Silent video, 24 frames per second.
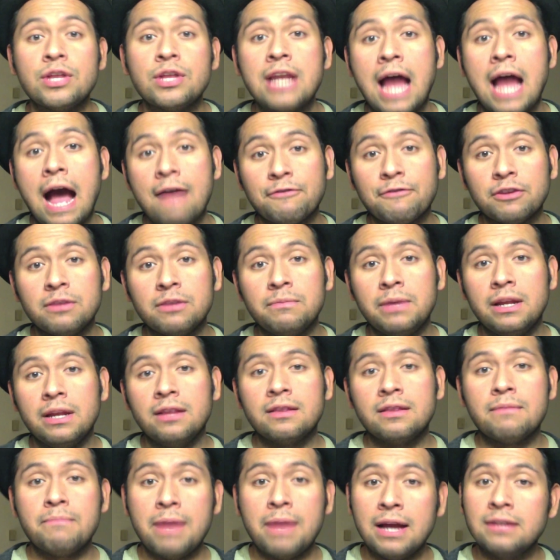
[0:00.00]
So then after the
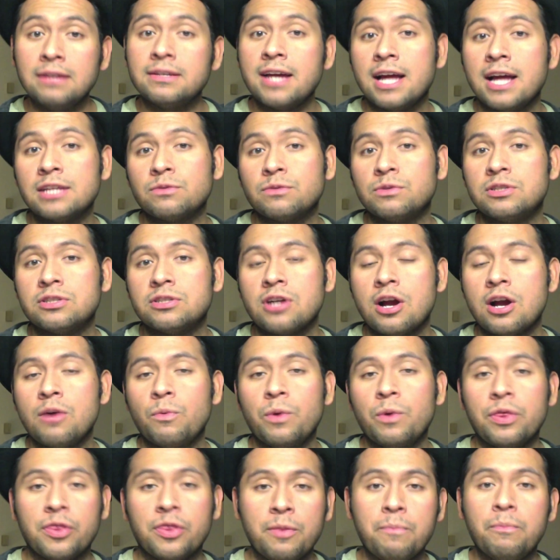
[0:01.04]
meeting, the main dance would
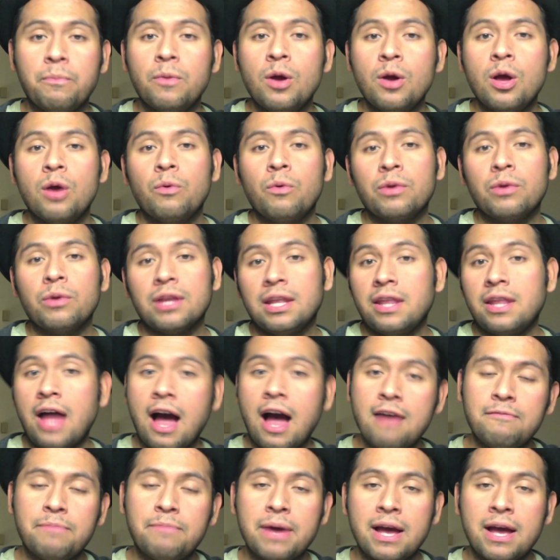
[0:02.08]
start with the with
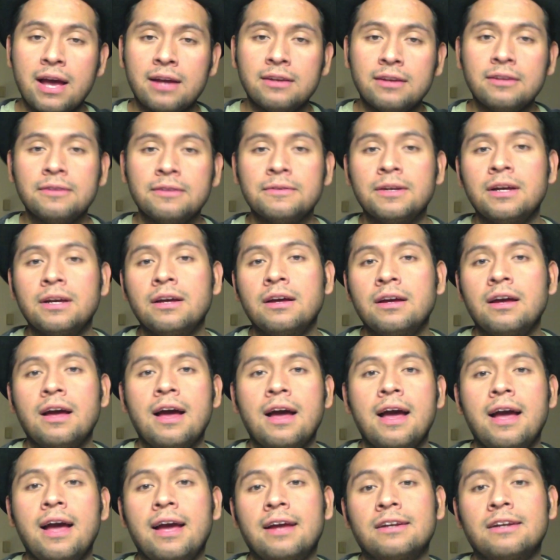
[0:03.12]
a live band
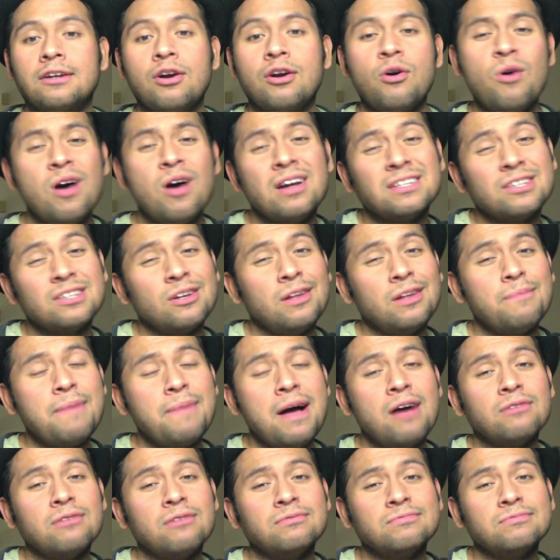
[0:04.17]
and go on
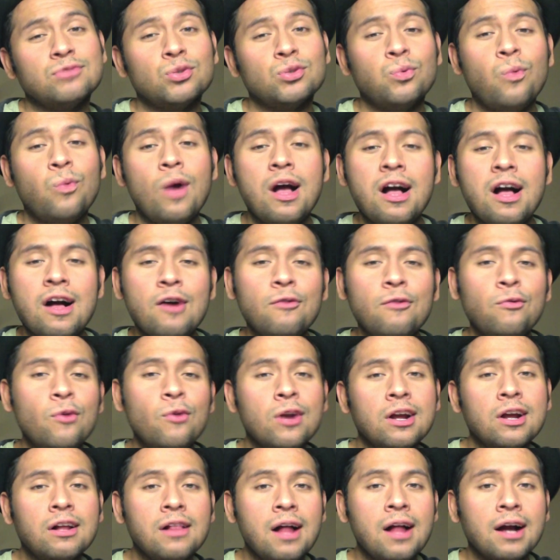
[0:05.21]
till about
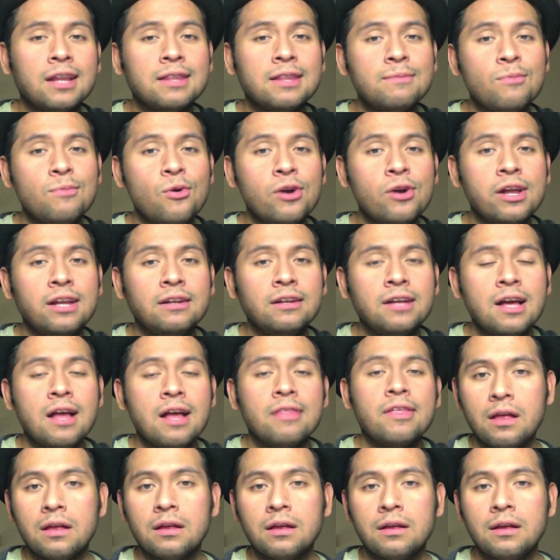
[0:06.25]
12, 1 o'clock in the
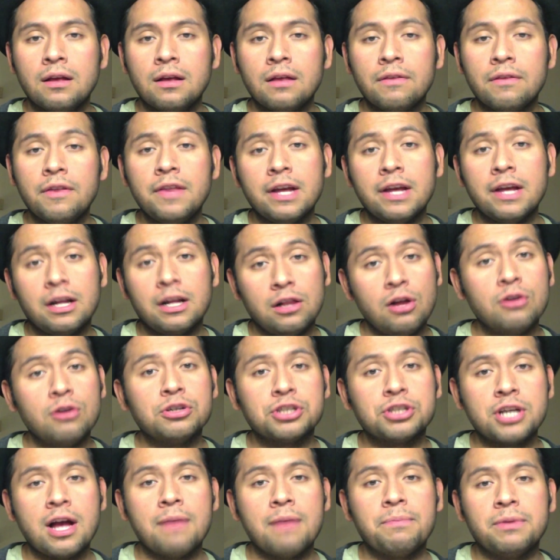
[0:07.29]
morning. Then they close shop
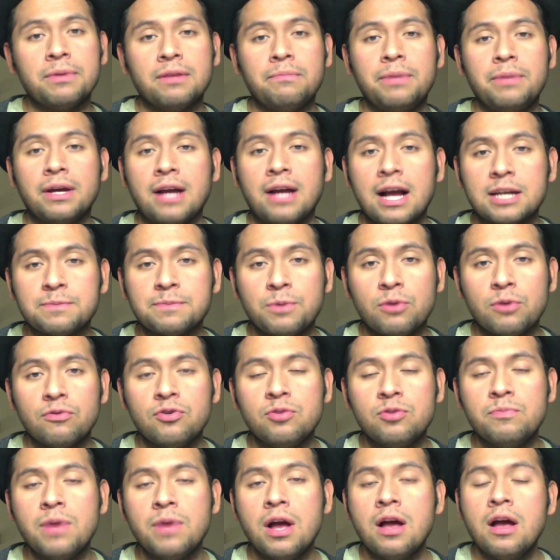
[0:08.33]
in the big expo room
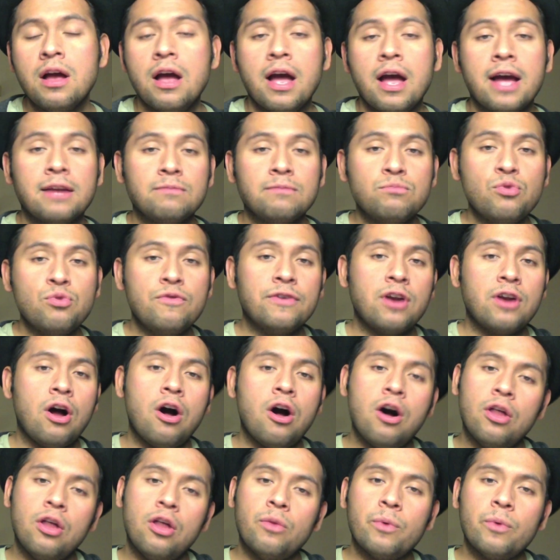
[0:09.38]
and move it all the
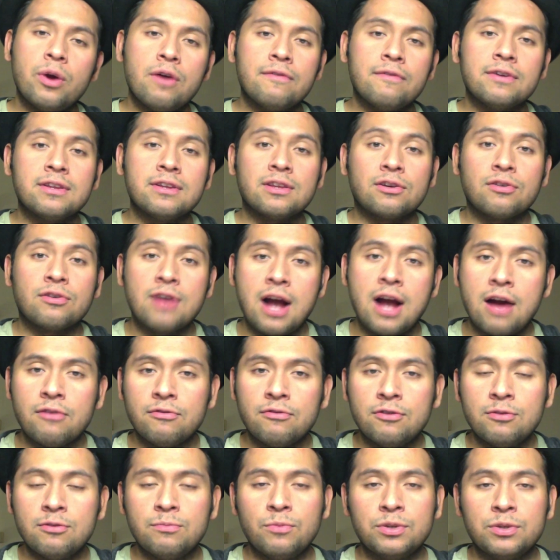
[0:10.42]
way over to the crown room,
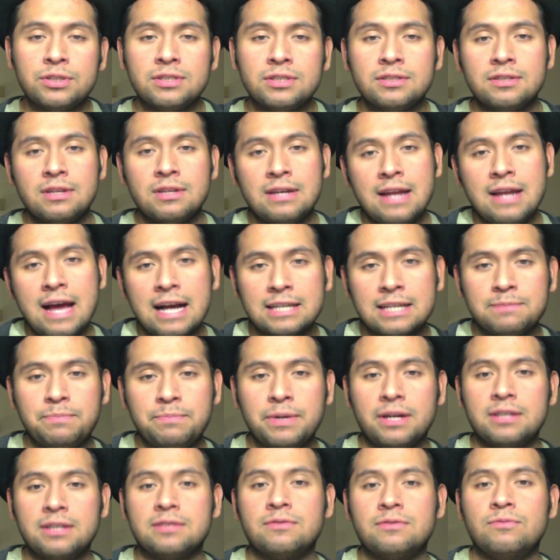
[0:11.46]
which is the next
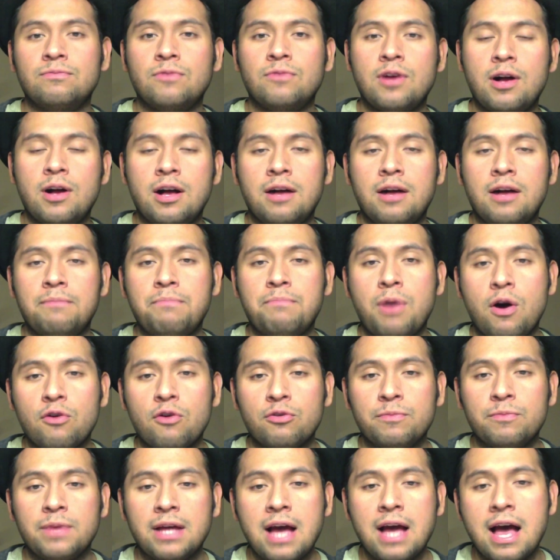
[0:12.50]
biggest uh, ballroom they
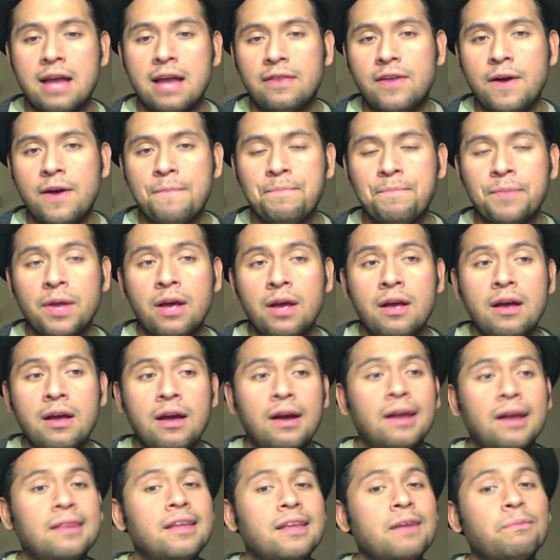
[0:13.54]
had there. And
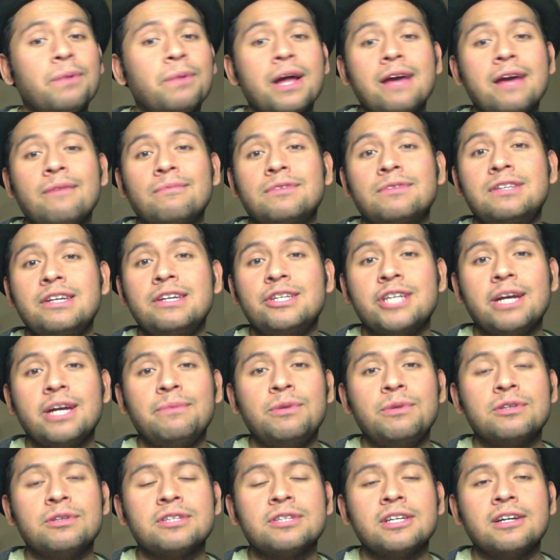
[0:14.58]
they'd play DJ
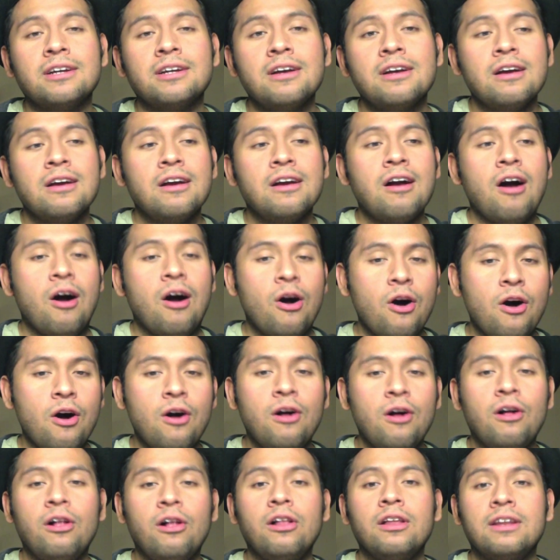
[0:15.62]
music
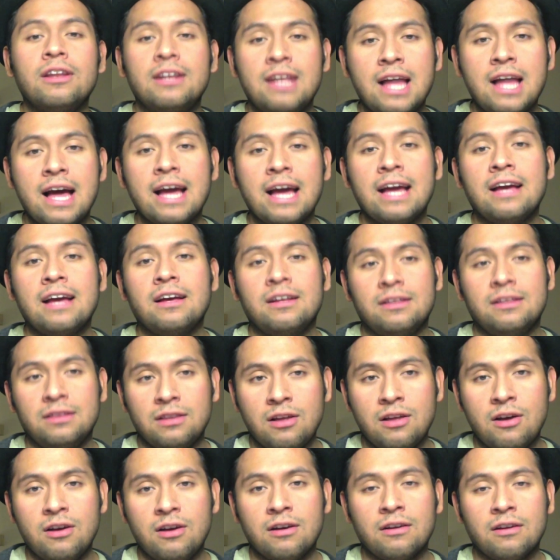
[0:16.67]
all night
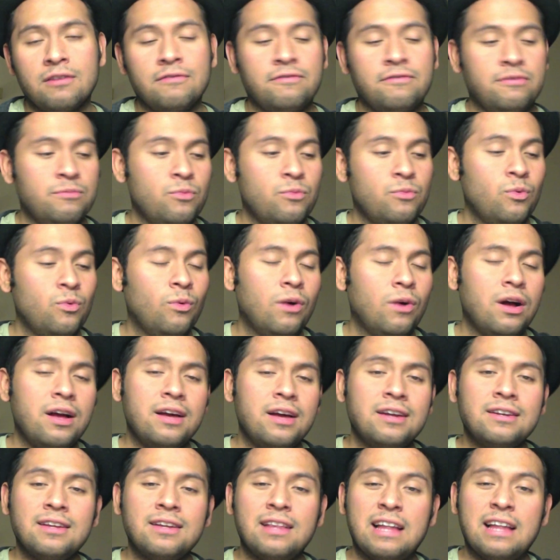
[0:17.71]
long from 1
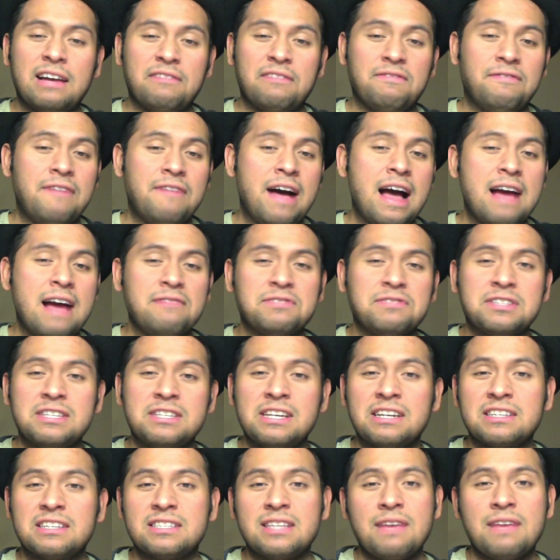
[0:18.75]
to like 5, 6,
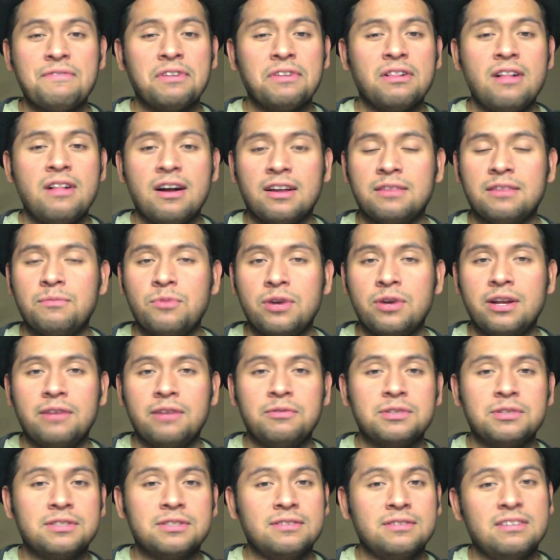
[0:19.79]
7 o'clock in the morning. It
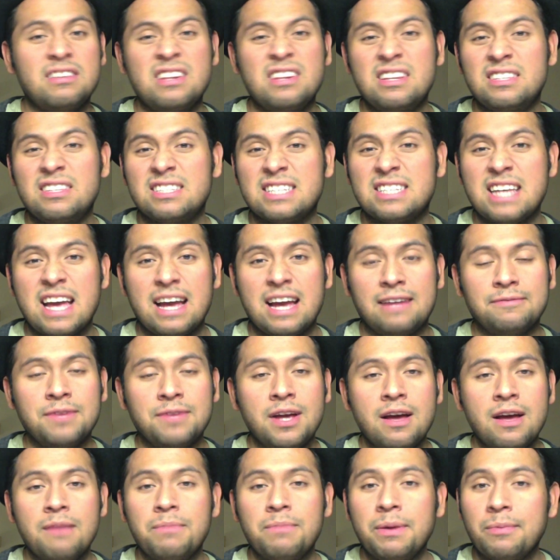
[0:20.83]
was insane.
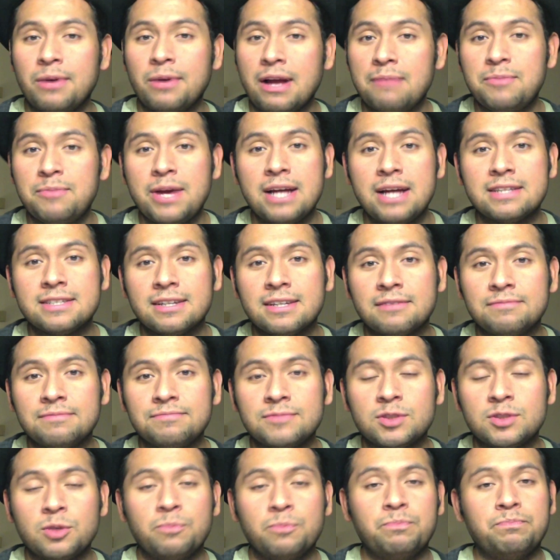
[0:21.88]
People kept dancing,
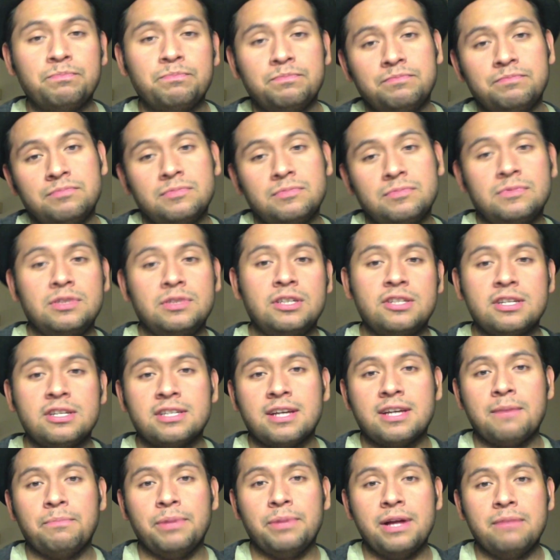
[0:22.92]
so DJs kept
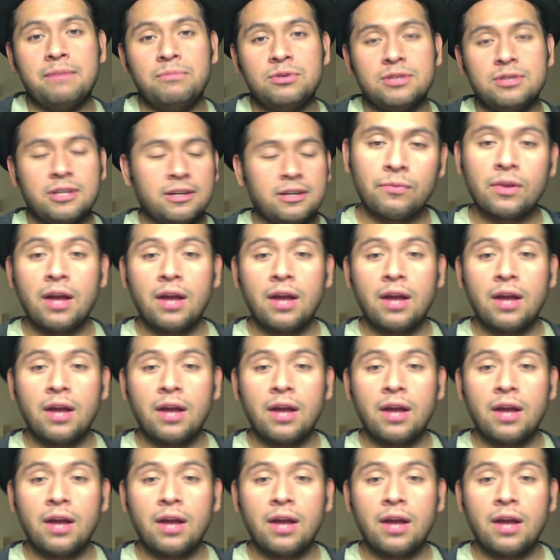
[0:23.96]
playing music.